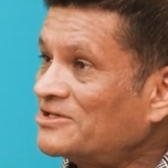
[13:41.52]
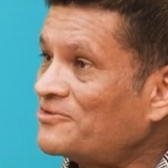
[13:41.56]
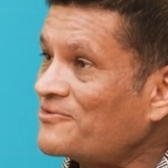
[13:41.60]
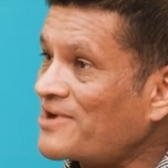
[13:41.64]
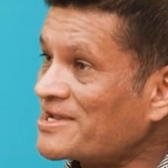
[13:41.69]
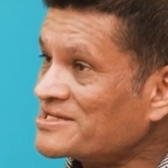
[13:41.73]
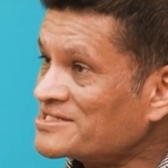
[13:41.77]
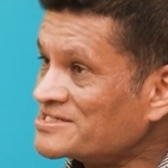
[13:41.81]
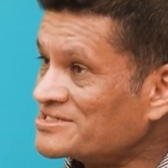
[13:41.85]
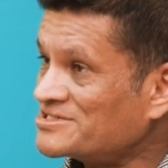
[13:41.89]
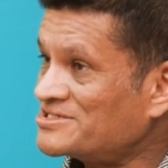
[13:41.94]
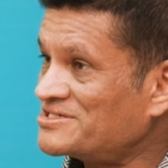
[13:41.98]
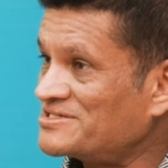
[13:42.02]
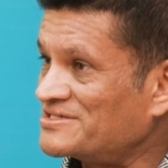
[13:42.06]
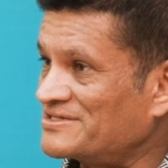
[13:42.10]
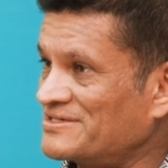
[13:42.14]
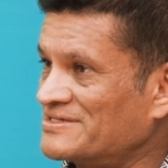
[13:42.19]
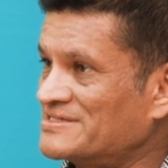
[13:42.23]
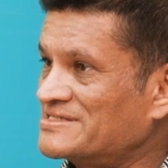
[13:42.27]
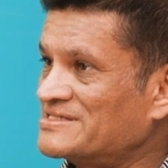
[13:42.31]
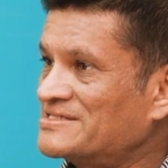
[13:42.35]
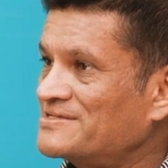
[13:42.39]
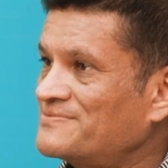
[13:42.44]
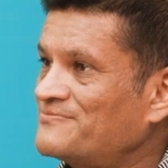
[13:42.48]

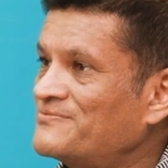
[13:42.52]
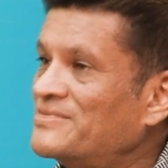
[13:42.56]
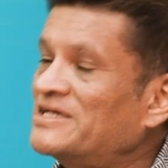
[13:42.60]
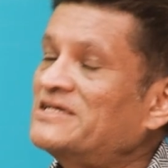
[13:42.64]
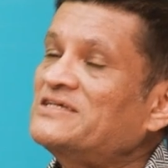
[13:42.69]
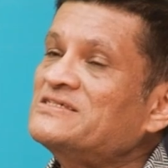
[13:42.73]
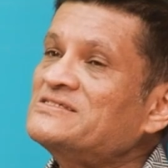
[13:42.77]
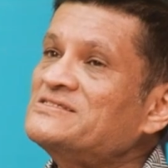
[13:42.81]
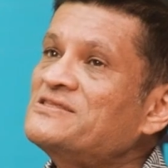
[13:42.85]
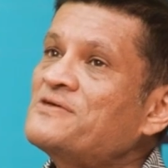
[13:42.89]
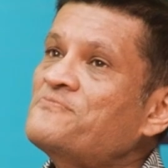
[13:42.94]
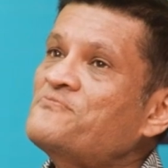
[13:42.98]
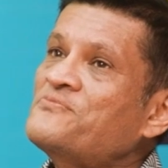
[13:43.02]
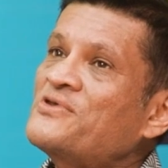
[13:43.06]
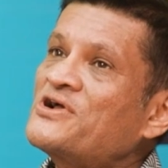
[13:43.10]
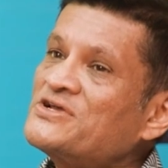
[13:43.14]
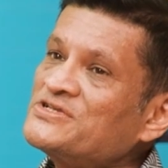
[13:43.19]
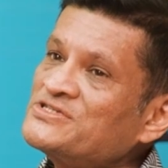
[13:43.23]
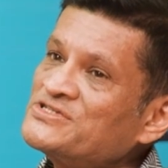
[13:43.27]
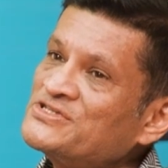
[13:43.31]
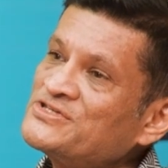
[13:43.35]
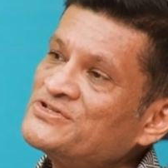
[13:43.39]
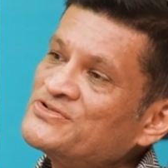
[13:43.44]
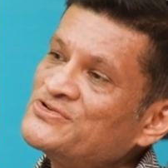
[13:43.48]
questions, because the
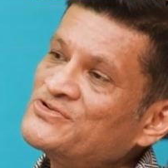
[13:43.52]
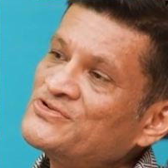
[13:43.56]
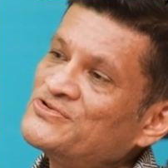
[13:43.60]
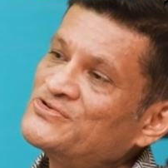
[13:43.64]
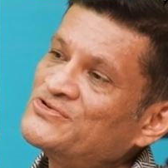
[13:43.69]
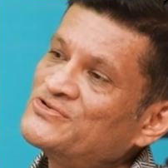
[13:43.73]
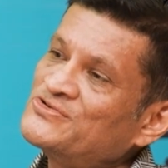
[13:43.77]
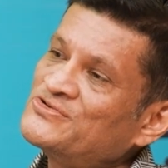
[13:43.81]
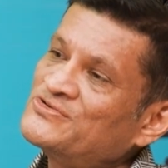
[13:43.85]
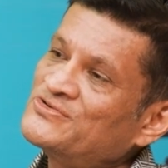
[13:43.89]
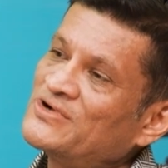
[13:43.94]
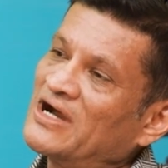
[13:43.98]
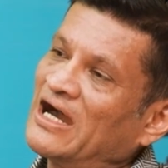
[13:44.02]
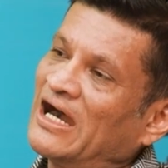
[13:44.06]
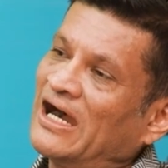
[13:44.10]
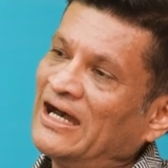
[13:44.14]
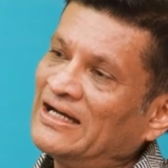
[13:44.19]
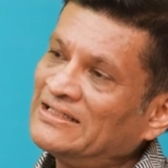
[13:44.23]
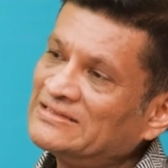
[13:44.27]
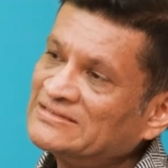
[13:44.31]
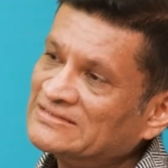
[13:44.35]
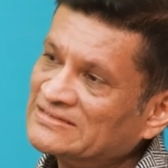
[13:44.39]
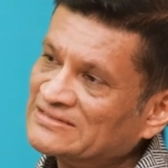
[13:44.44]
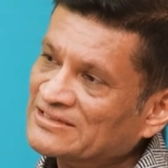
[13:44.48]
person who
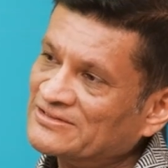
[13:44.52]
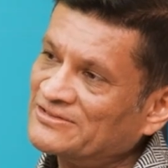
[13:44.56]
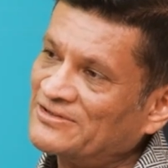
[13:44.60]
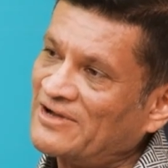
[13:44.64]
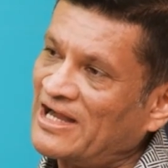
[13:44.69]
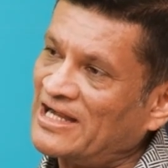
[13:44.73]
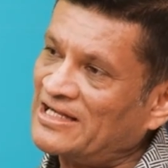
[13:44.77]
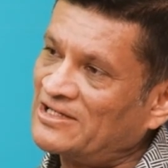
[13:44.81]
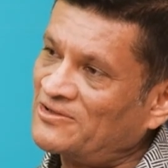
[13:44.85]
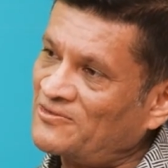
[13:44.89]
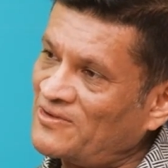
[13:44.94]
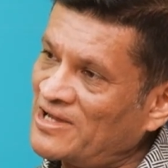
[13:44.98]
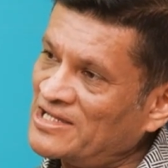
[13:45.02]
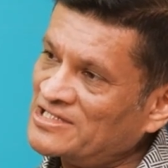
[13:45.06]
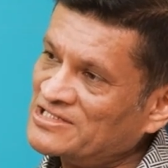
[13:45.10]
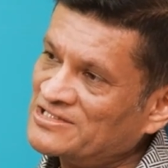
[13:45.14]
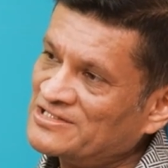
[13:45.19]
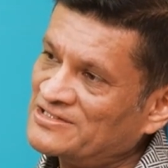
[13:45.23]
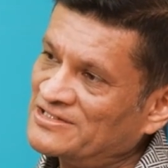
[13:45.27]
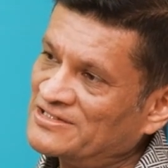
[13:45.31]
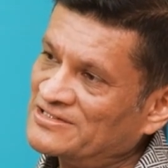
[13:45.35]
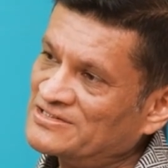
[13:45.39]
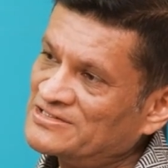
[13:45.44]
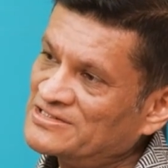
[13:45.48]
asks the right
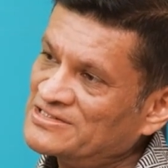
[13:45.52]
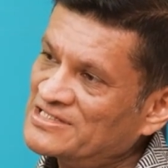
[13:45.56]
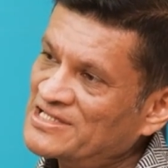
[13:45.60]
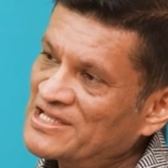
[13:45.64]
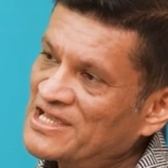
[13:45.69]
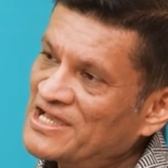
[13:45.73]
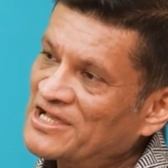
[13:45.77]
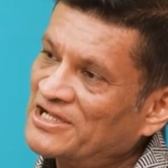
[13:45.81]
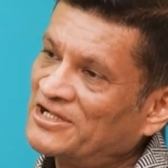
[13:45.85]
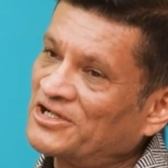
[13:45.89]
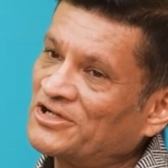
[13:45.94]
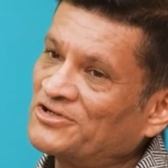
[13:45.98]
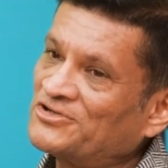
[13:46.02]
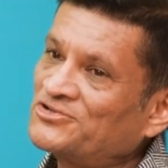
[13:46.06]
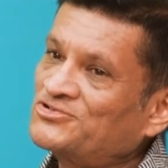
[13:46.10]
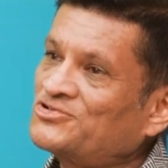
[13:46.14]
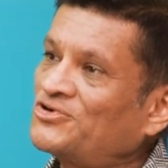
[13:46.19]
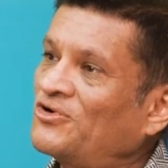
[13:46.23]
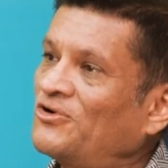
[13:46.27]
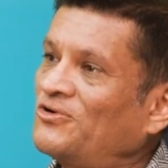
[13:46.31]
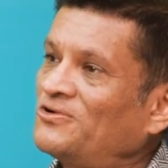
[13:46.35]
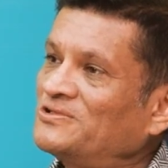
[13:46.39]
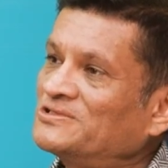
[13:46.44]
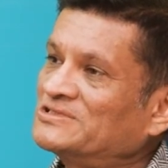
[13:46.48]
questions
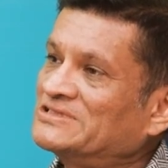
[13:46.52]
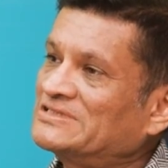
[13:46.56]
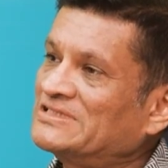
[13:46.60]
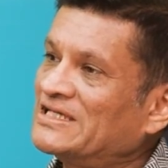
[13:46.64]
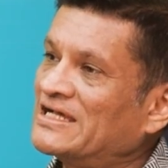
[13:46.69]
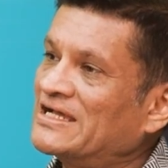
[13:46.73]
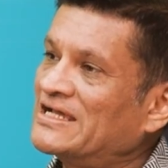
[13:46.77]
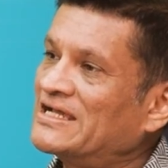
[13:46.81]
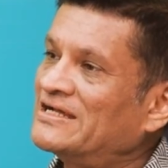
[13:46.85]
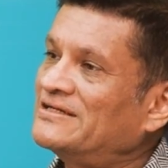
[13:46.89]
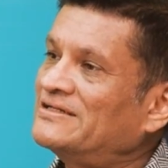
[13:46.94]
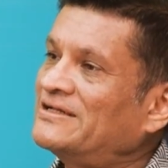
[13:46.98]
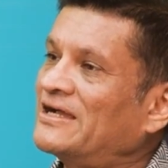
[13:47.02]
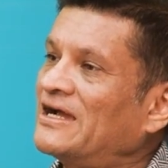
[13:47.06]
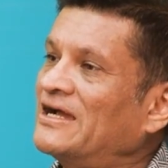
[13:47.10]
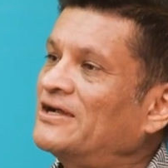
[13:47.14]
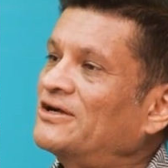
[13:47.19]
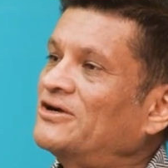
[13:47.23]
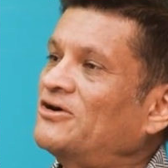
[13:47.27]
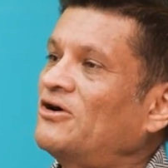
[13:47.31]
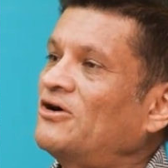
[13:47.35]
controls the entire